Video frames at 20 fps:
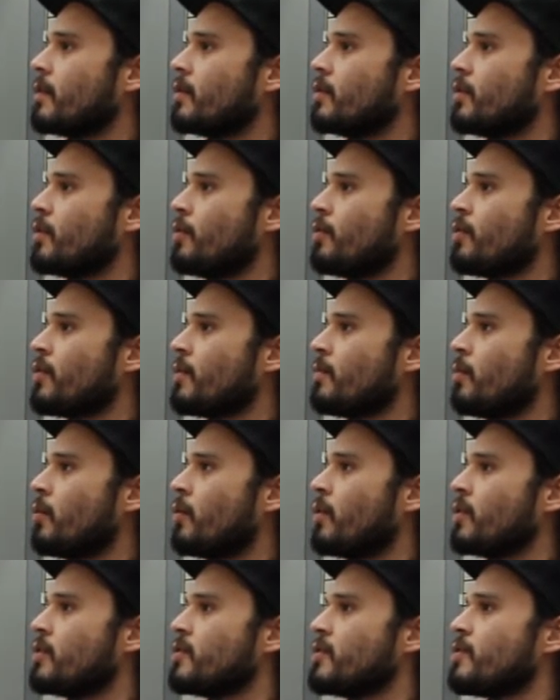using
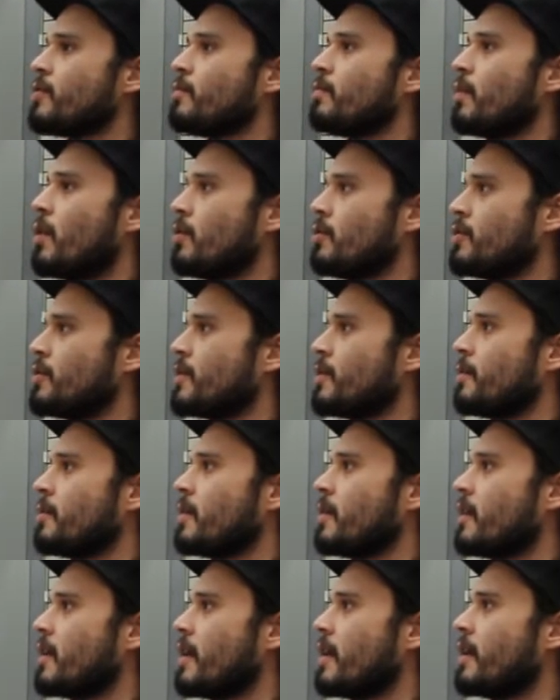more just motion
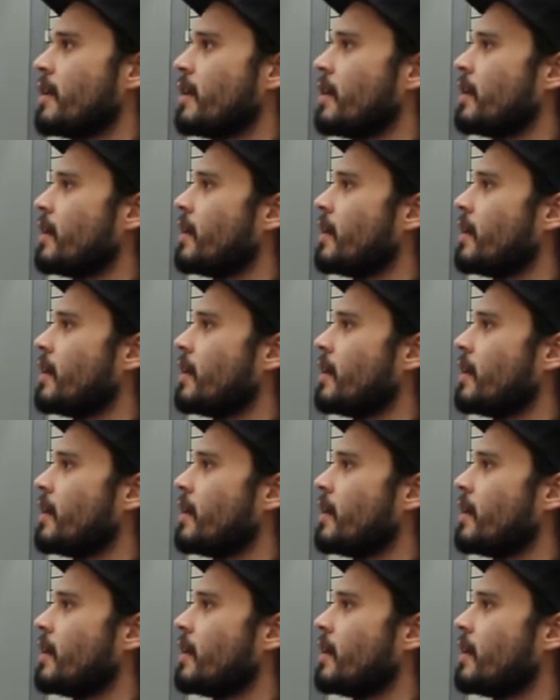with it